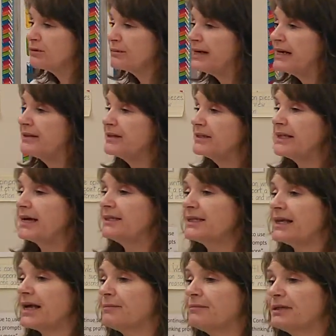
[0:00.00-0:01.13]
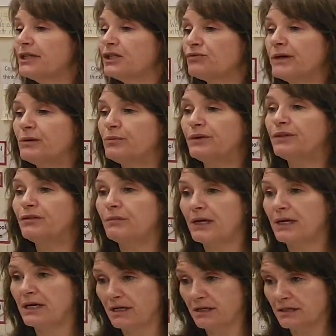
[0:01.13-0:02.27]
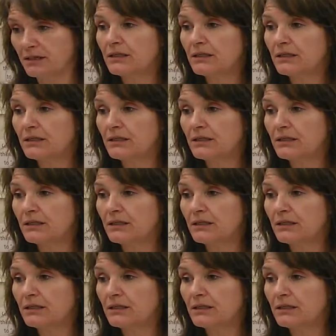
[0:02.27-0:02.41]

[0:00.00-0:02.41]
we're reading the text set, and please read with me,